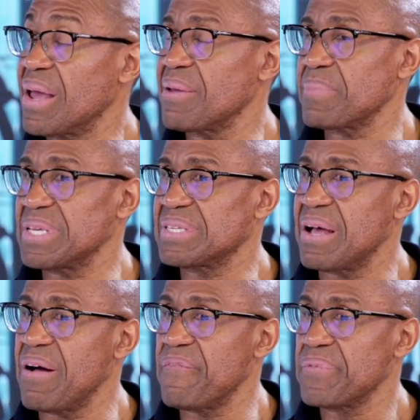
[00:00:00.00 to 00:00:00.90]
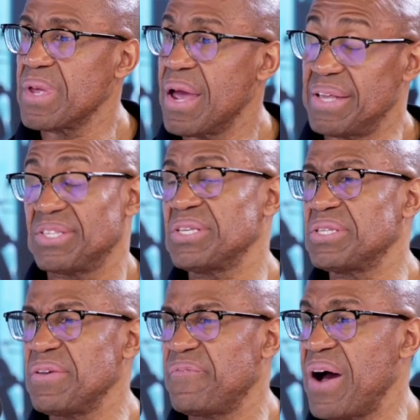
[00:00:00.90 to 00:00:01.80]
Like myself, at
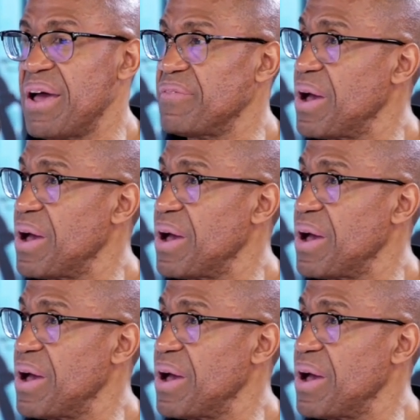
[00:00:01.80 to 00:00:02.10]
65,